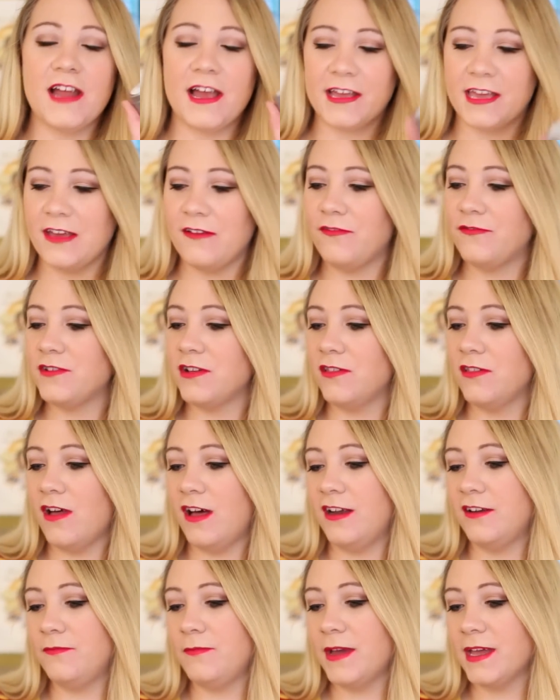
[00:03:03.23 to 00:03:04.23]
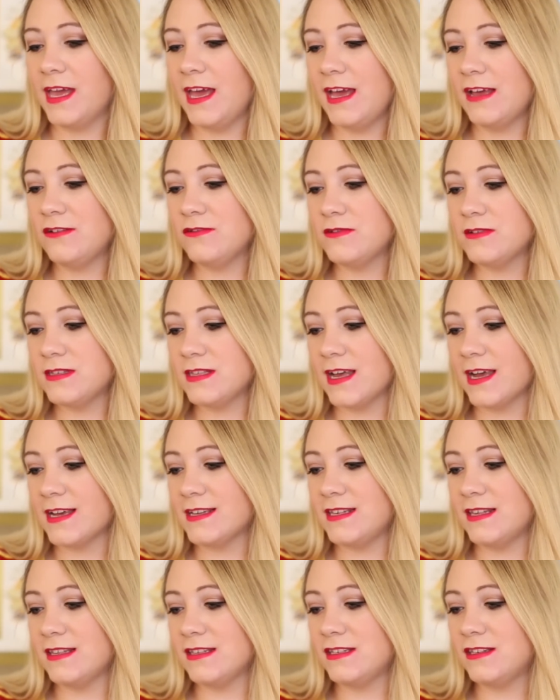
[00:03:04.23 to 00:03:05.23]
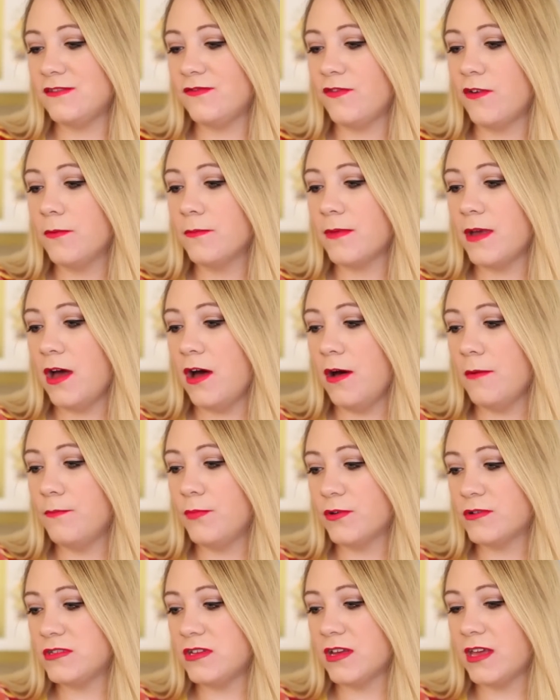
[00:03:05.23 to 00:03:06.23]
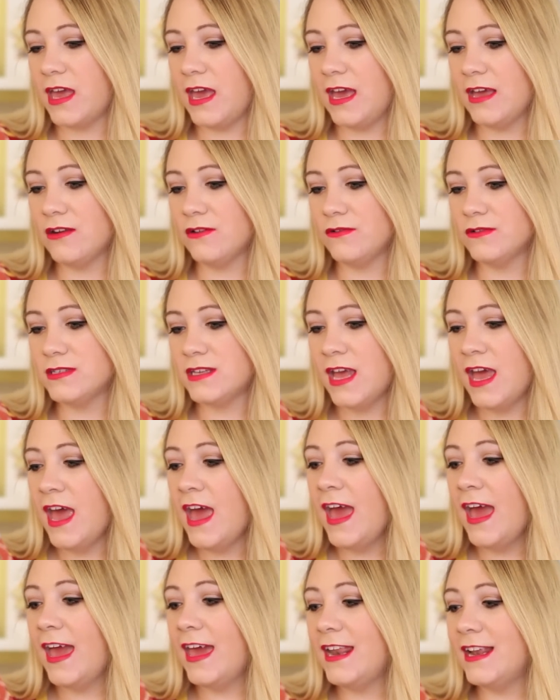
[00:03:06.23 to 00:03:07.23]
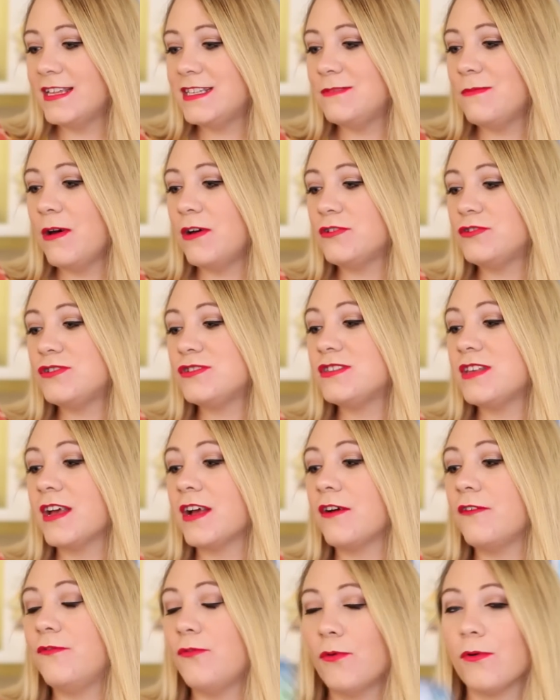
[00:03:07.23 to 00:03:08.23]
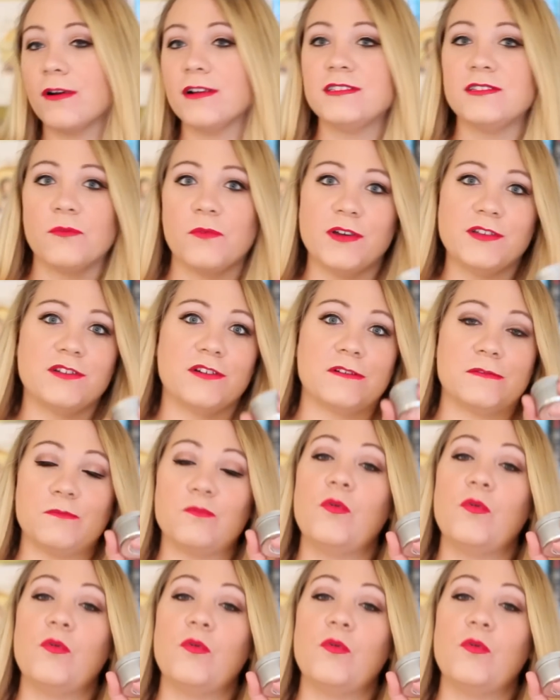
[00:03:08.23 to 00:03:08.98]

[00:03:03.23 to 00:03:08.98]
I gift a lot of my candles. Like I said, this is from Books on Candles, and it smells just like a forest in winter.